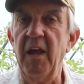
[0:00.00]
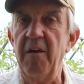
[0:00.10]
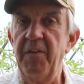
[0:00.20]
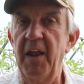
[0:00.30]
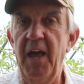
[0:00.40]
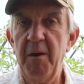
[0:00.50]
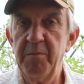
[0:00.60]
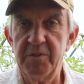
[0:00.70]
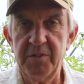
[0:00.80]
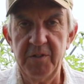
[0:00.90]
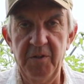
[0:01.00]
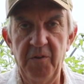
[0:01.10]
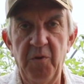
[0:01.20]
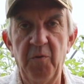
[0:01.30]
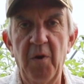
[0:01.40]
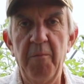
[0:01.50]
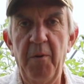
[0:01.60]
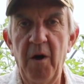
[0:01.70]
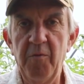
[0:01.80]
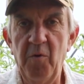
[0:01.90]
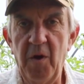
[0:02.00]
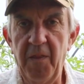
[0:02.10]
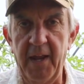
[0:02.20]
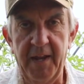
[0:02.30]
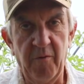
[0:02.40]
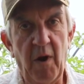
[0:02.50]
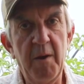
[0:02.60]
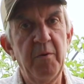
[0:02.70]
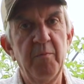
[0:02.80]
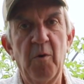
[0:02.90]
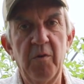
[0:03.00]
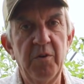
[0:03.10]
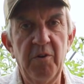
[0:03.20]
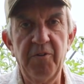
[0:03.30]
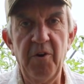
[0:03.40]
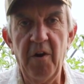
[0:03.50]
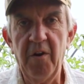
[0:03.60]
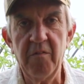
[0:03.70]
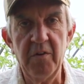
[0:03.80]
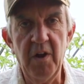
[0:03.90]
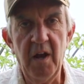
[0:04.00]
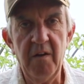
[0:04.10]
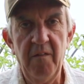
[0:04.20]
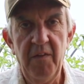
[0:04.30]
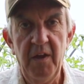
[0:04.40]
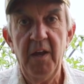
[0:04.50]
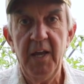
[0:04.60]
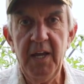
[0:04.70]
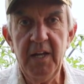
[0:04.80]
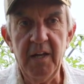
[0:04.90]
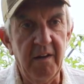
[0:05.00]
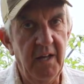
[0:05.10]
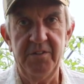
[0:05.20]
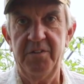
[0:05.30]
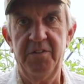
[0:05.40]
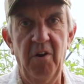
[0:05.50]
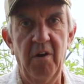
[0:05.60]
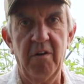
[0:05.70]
If that happens to you, you run up on one like ripened more than you thought overnight, eat it. It's still a